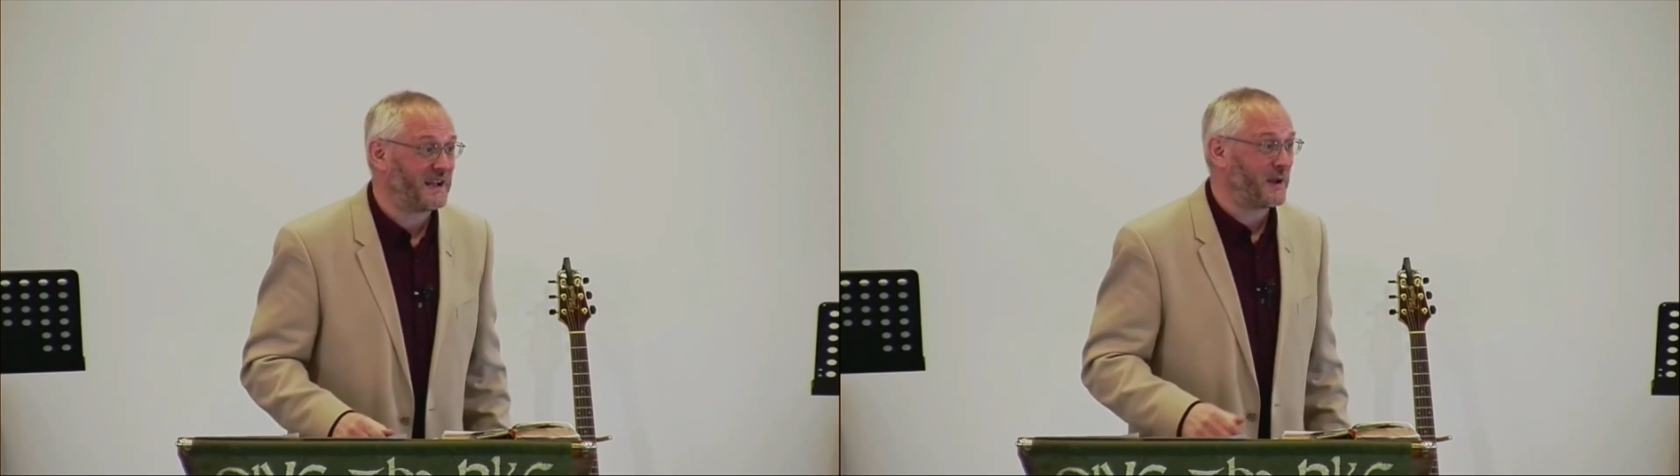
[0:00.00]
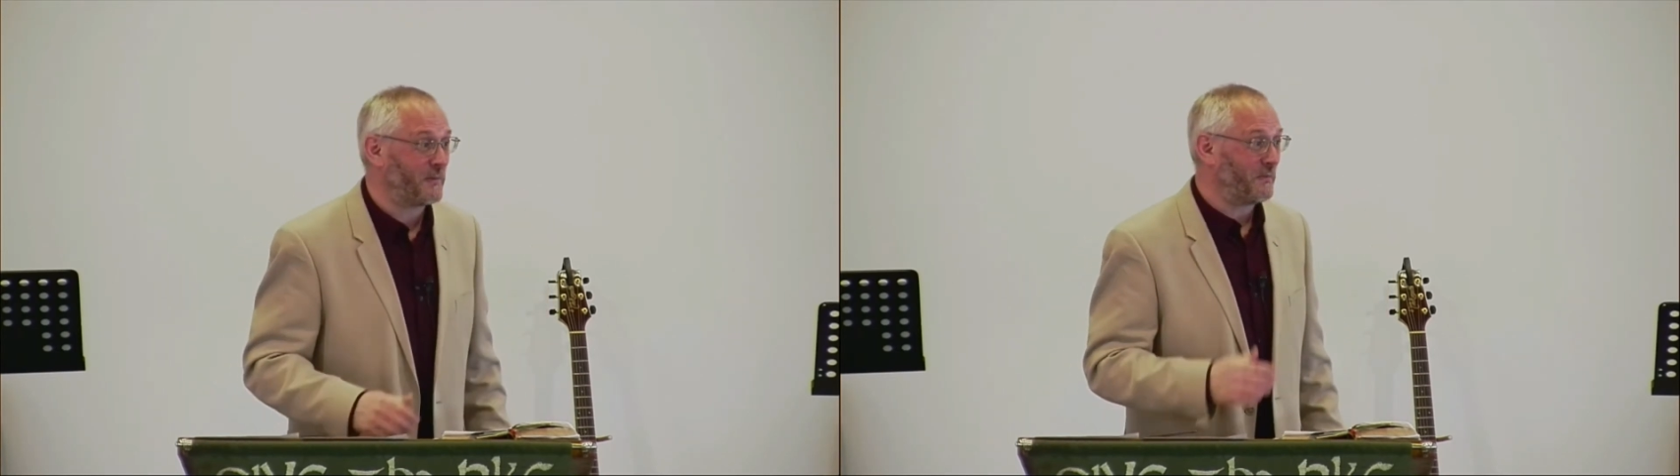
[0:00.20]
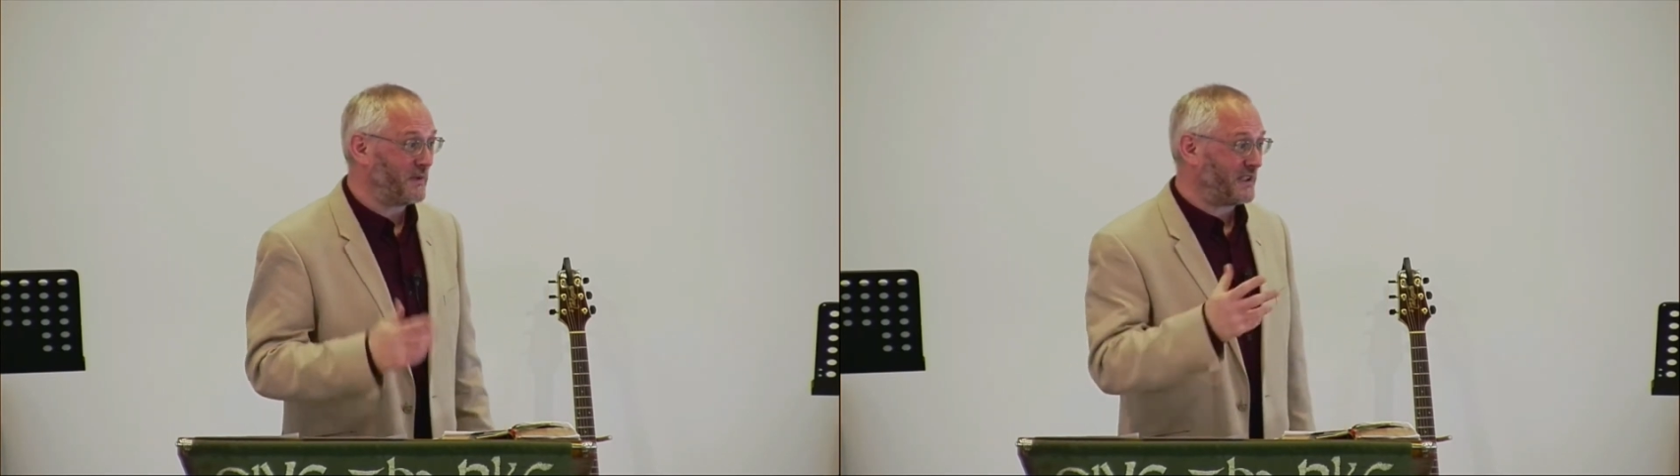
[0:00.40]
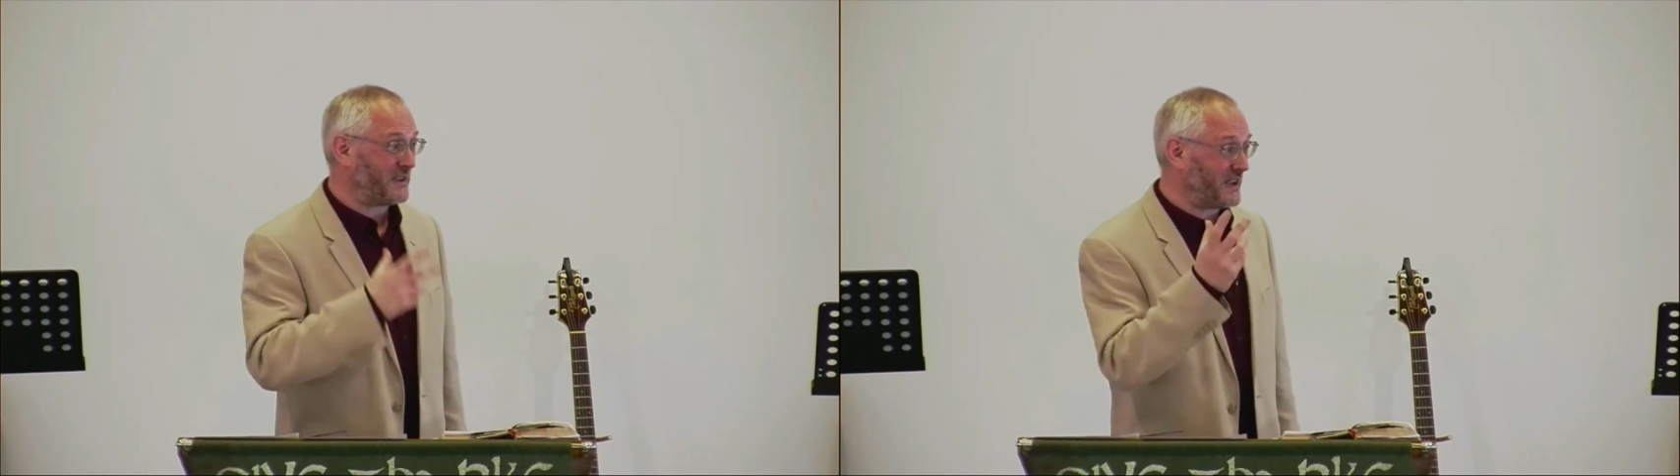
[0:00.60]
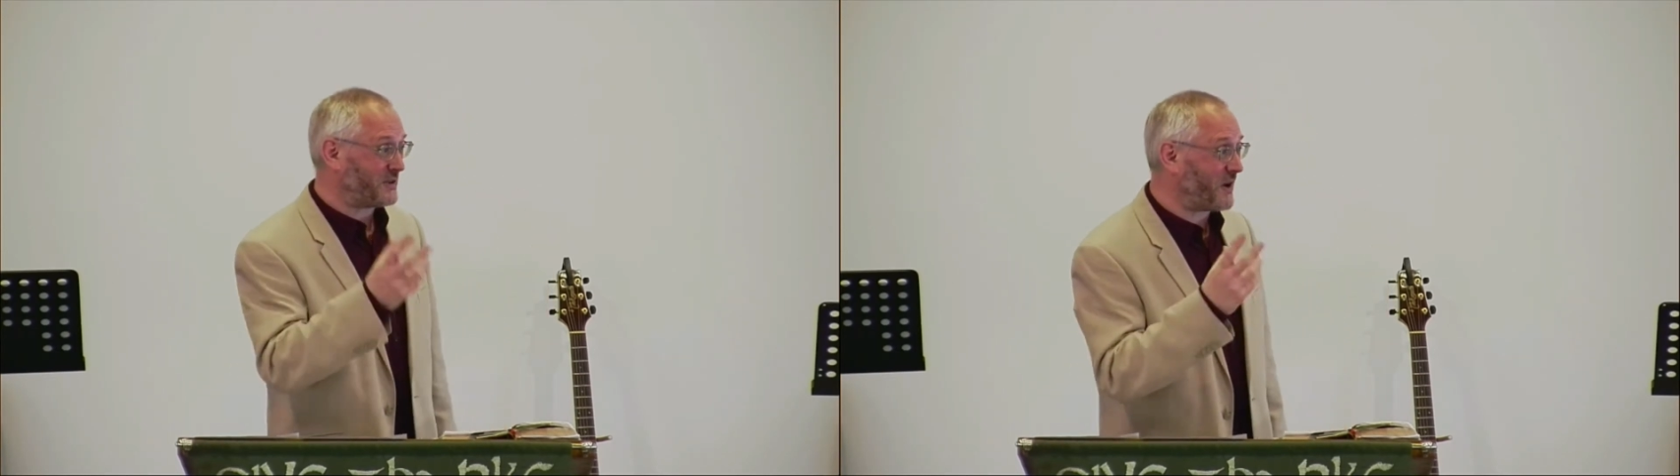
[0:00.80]
um, it,
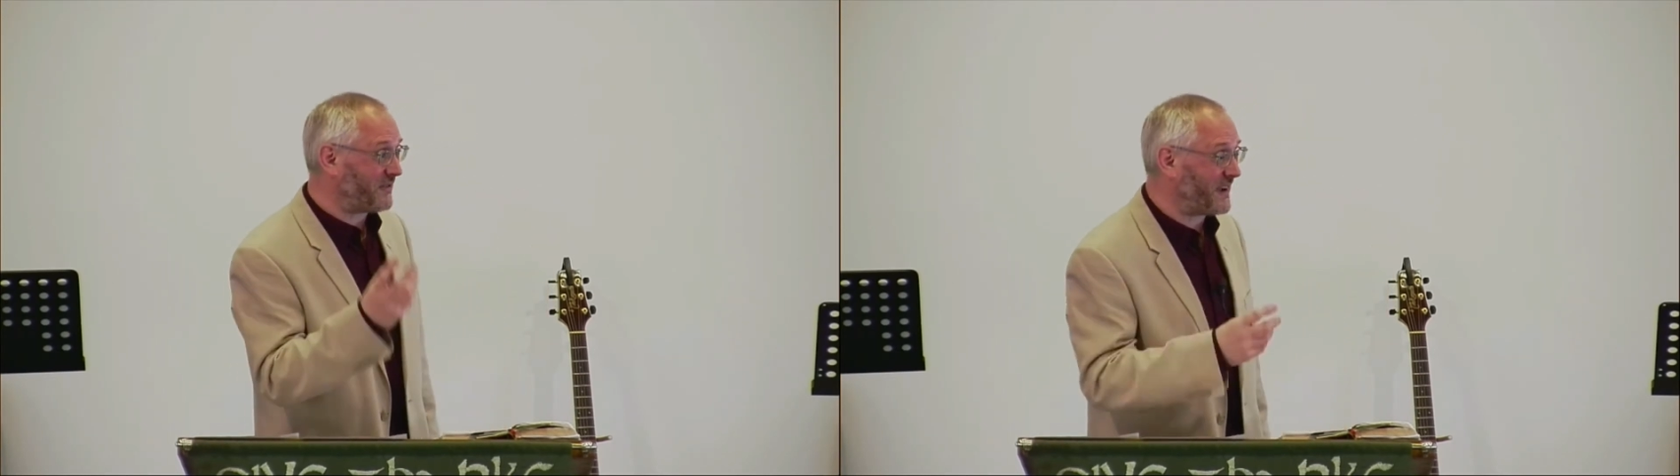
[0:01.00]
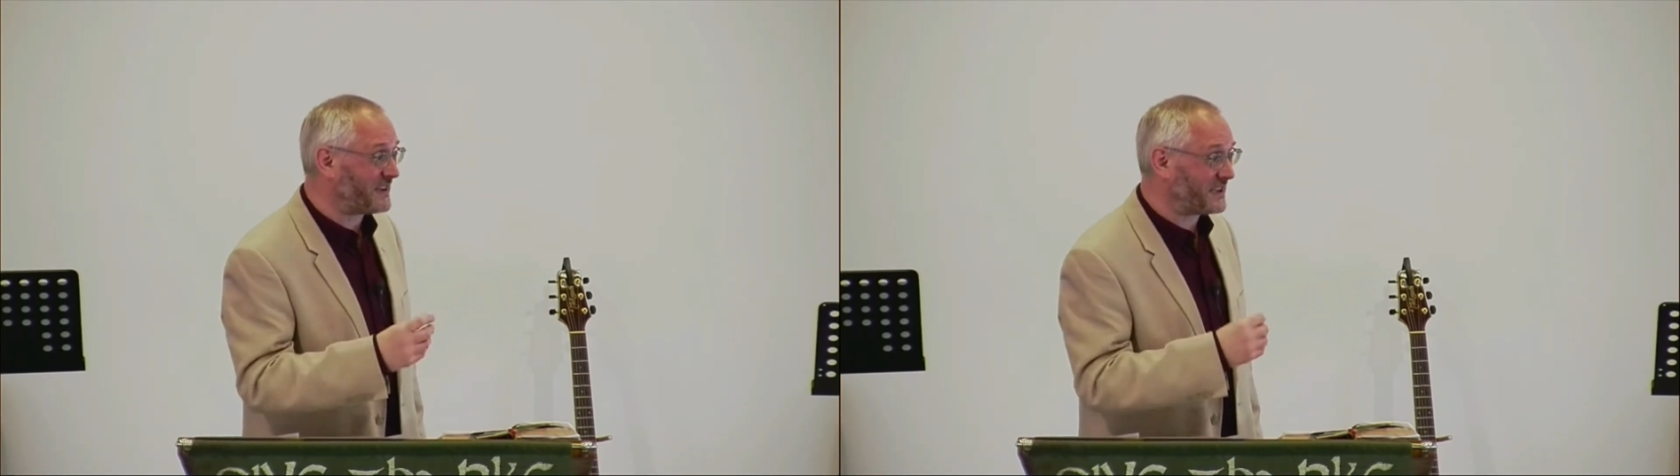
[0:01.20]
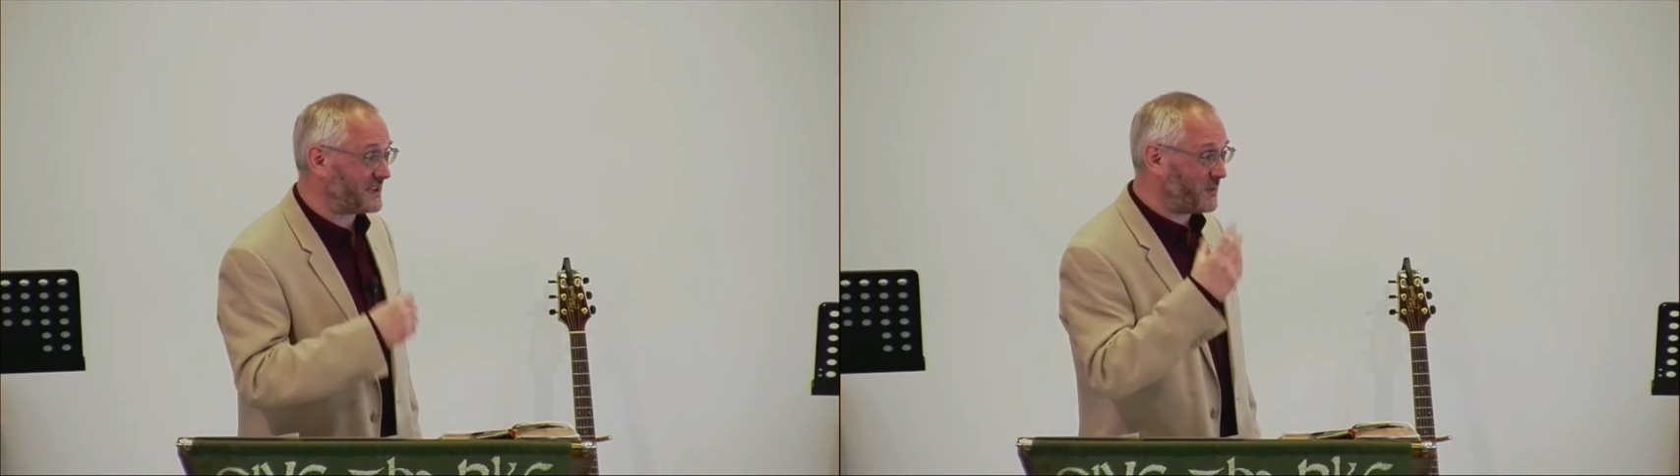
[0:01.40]
it's quite fascinating.